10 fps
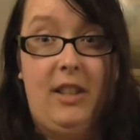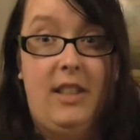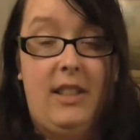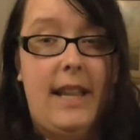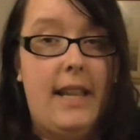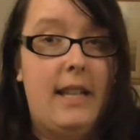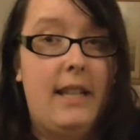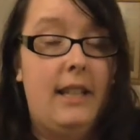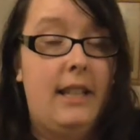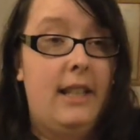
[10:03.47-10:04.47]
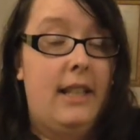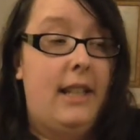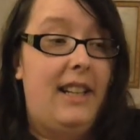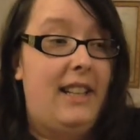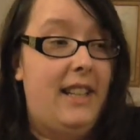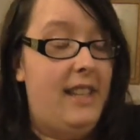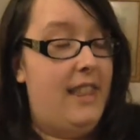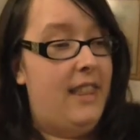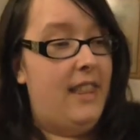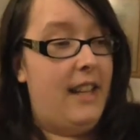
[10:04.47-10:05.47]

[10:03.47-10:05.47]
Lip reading: on the day, and